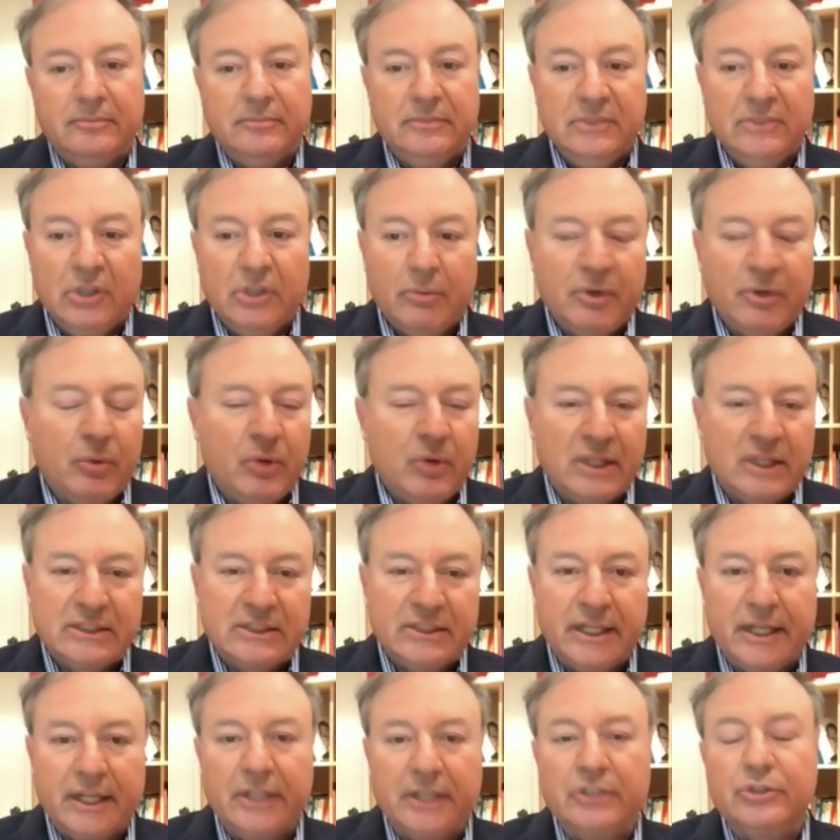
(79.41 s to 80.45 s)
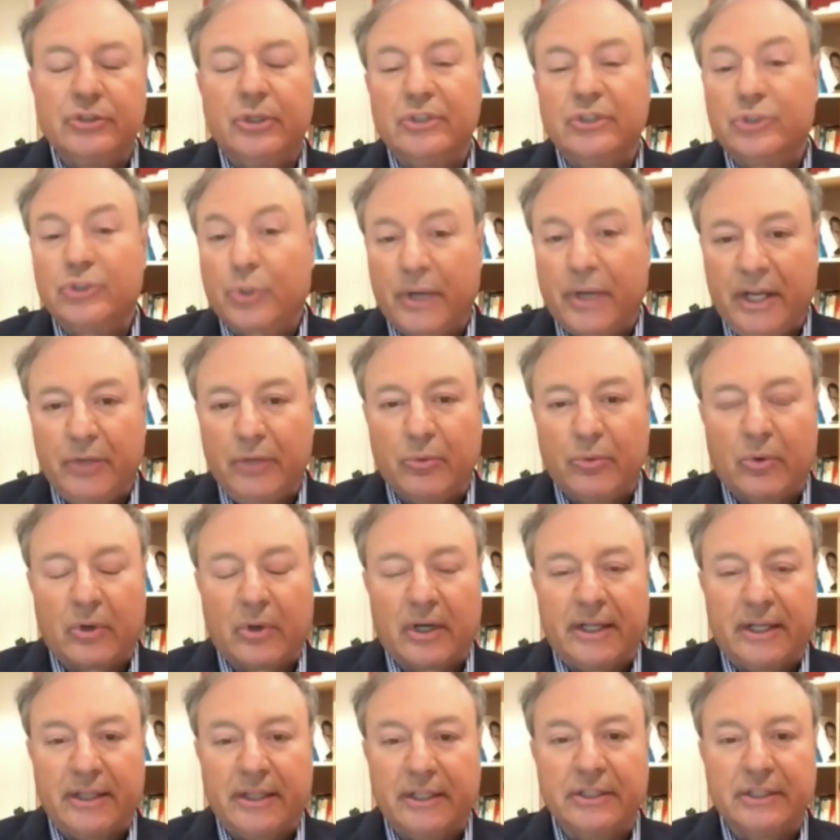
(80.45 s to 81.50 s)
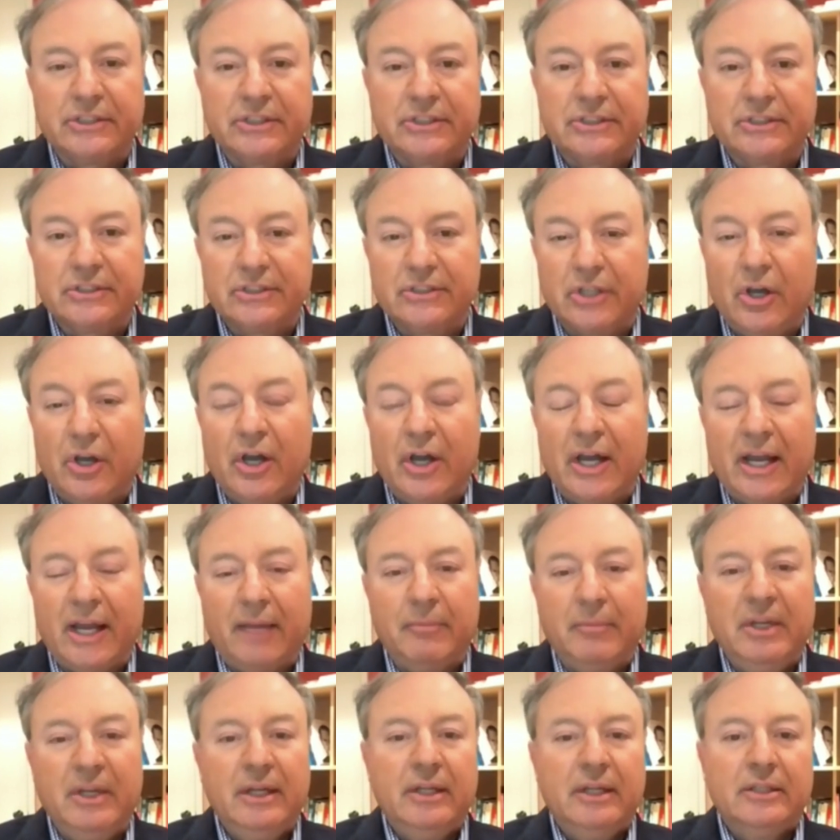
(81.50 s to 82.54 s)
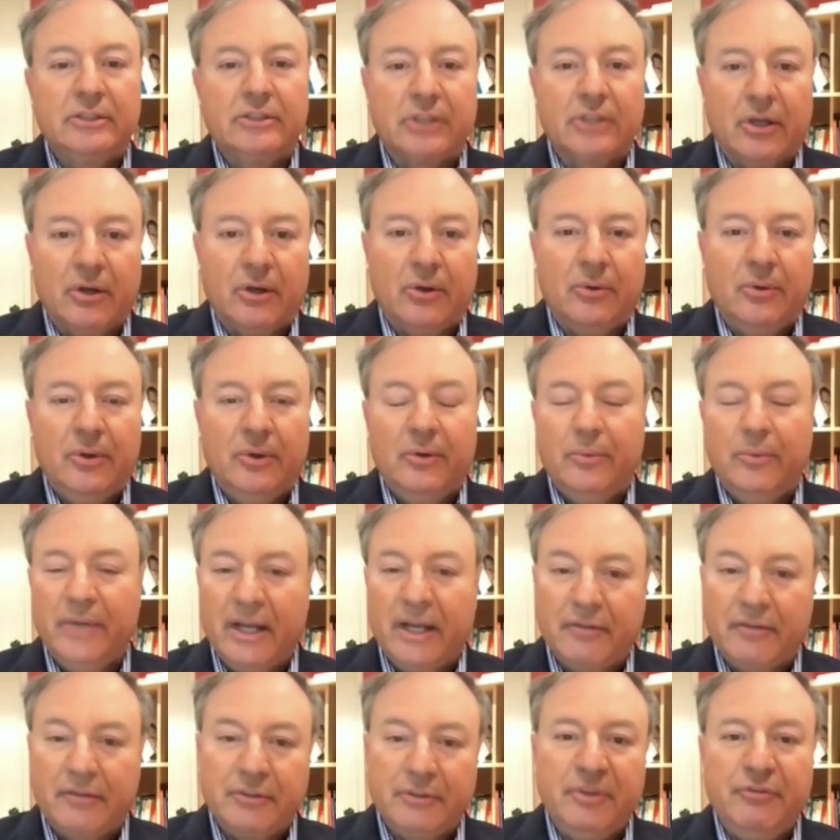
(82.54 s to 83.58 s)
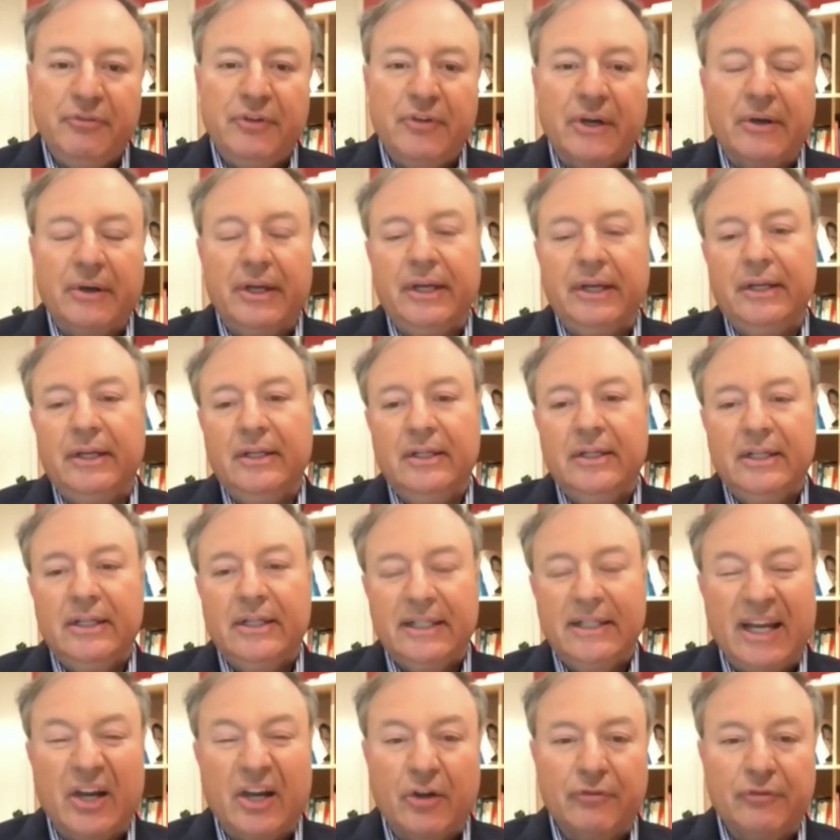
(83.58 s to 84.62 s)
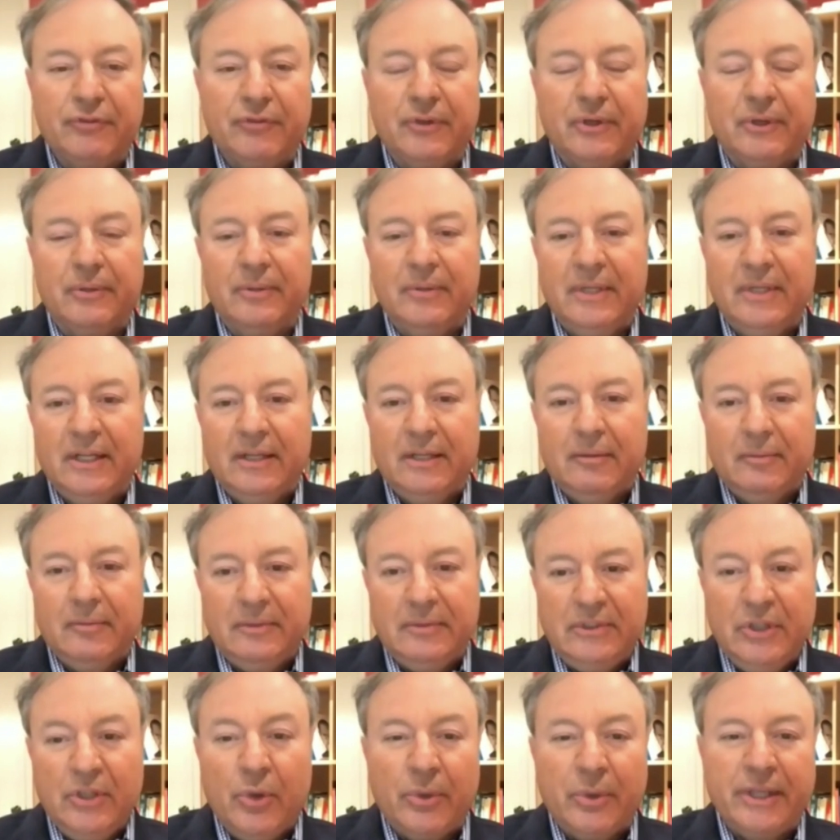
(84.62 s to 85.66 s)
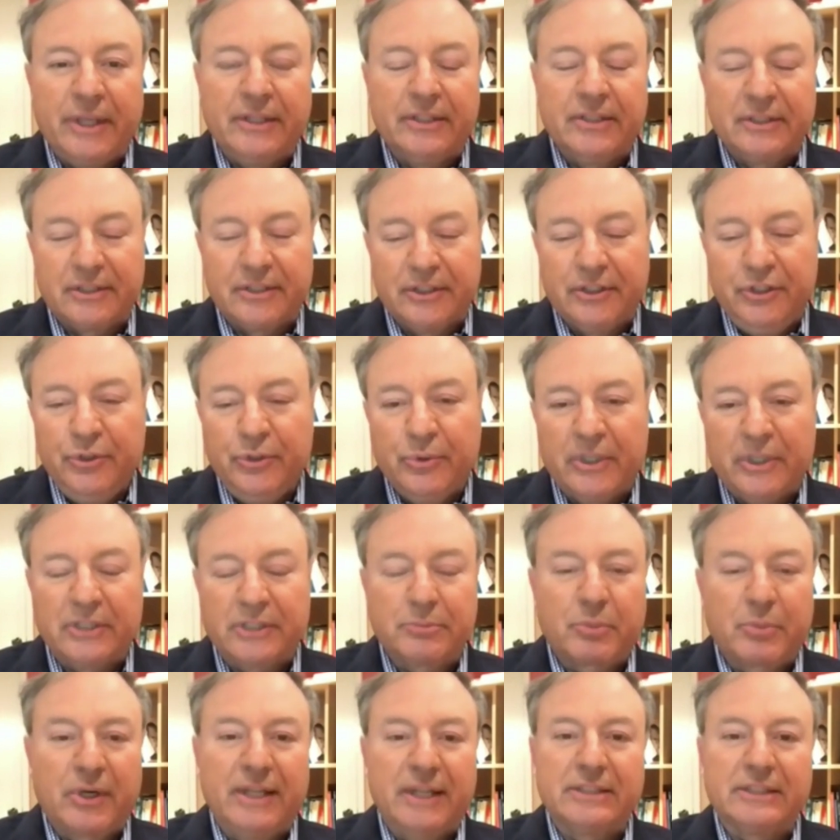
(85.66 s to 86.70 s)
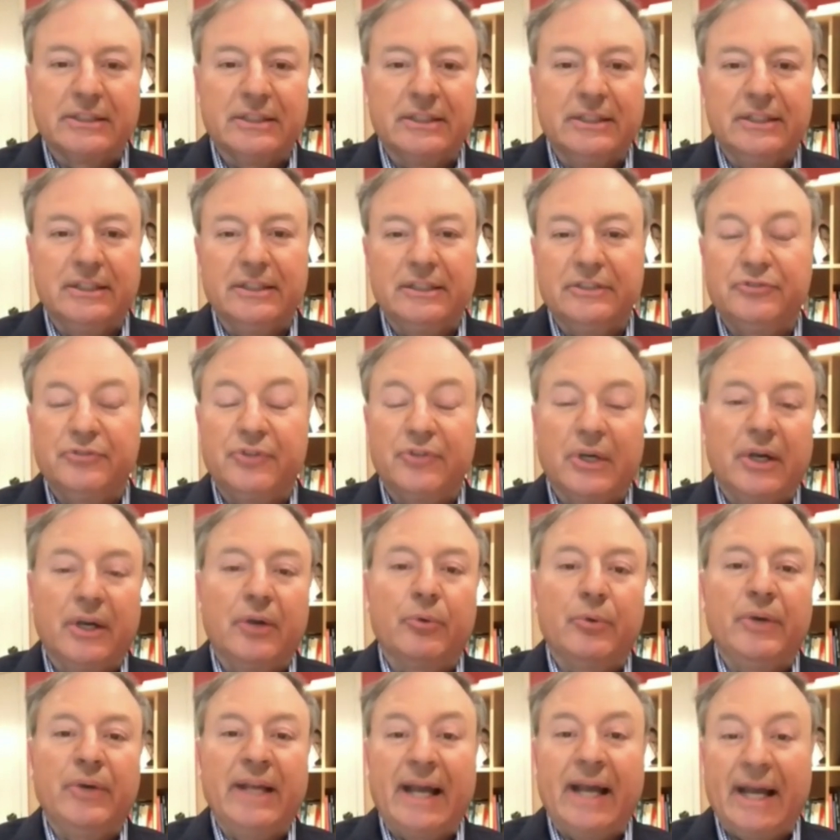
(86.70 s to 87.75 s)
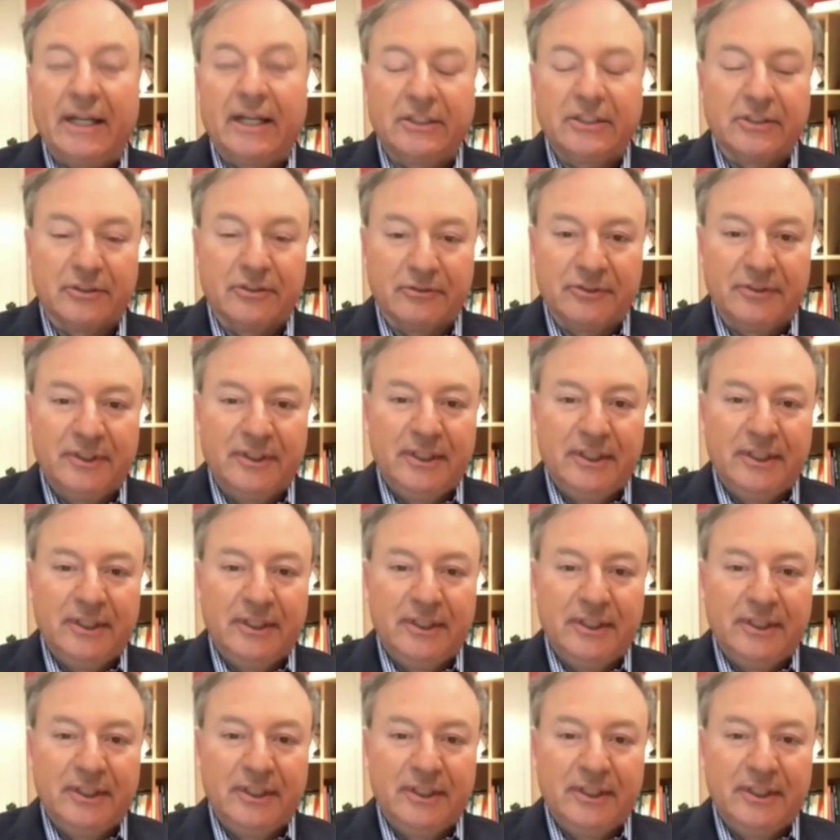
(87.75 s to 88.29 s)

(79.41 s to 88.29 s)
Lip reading: Nobody wants to get into a trade war at this time. So we have to be very careful, knowing that the U.S. president is very reactive.